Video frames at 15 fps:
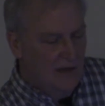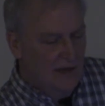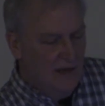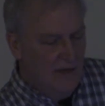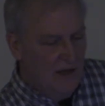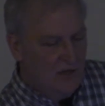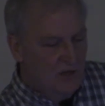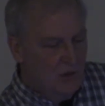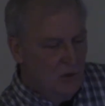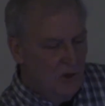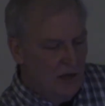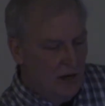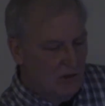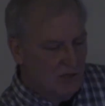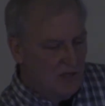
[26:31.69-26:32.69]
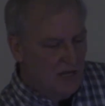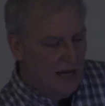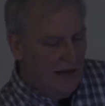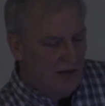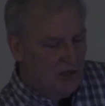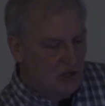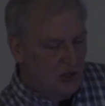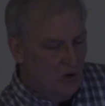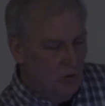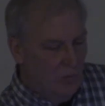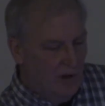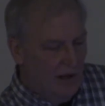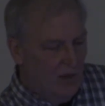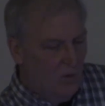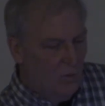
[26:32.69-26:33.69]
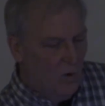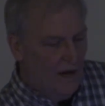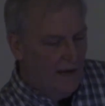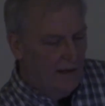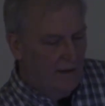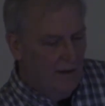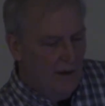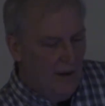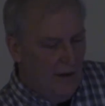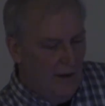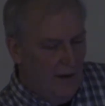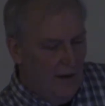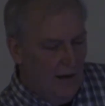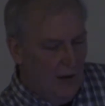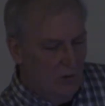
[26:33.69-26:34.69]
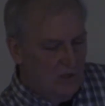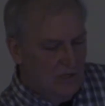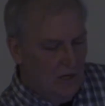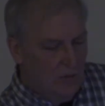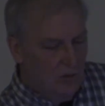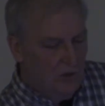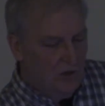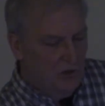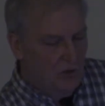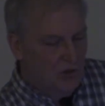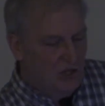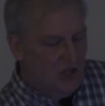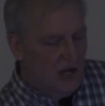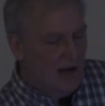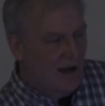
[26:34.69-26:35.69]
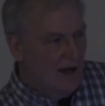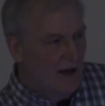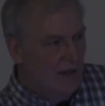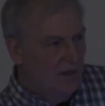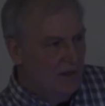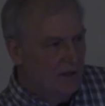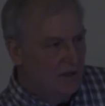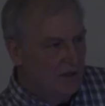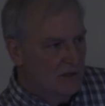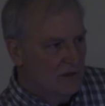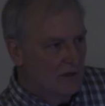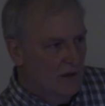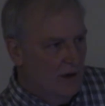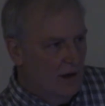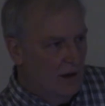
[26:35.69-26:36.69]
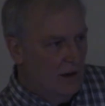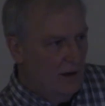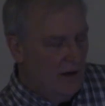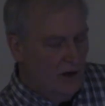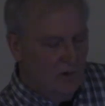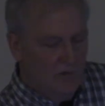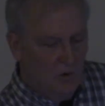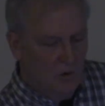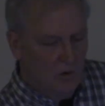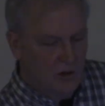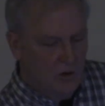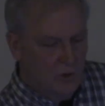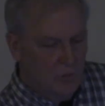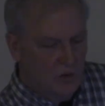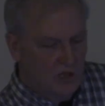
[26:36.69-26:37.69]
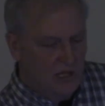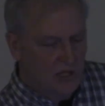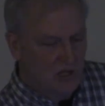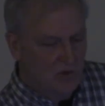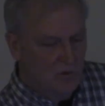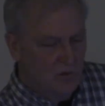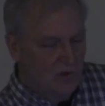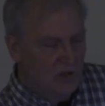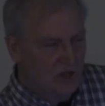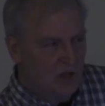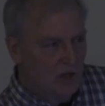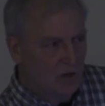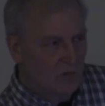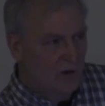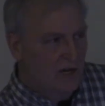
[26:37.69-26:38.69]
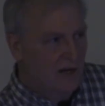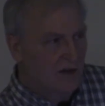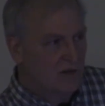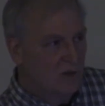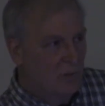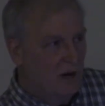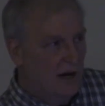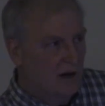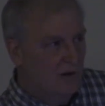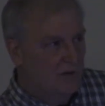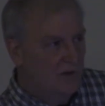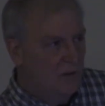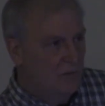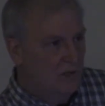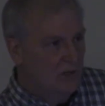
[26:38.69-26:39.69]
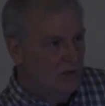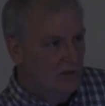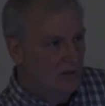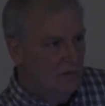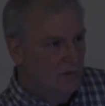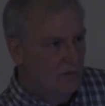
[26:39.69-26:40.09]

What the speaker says: And then 2009 is shown by the white. And I was able to do a check on this air photo interpretation with the Shuttle Radar Topography mission.